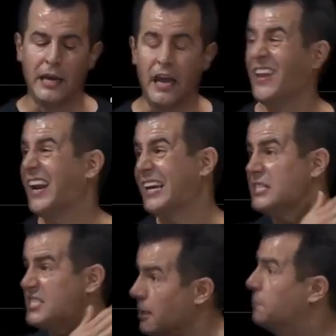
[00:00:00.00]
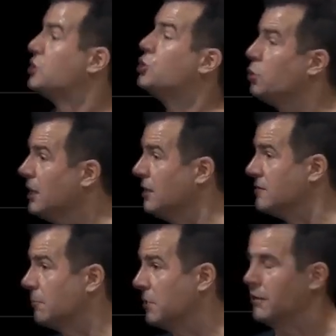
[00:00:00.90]
and then I can substitute in
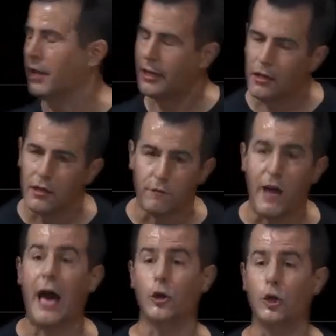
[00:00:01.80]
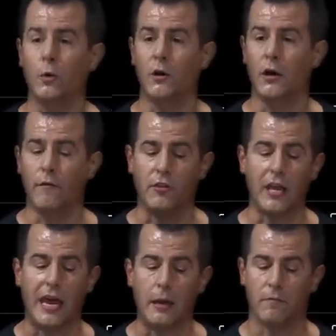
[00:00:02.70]
something like the value of the
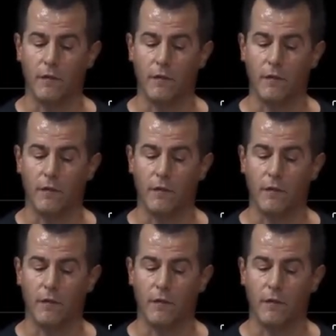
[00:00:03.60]
name